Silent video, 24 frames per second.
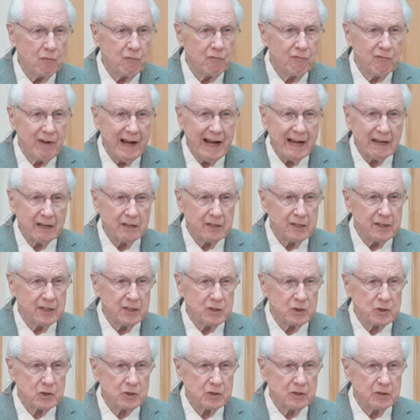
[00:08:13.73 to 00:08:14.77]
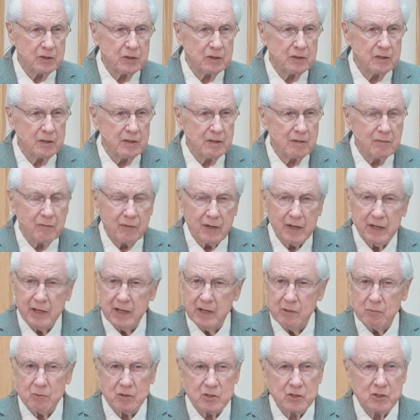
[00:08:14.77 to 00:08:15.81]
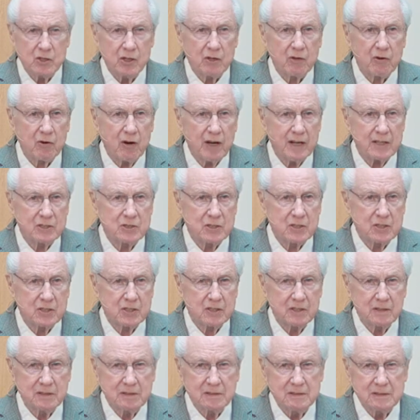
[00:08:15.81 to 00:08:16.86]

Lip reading: validation that he was the Christ.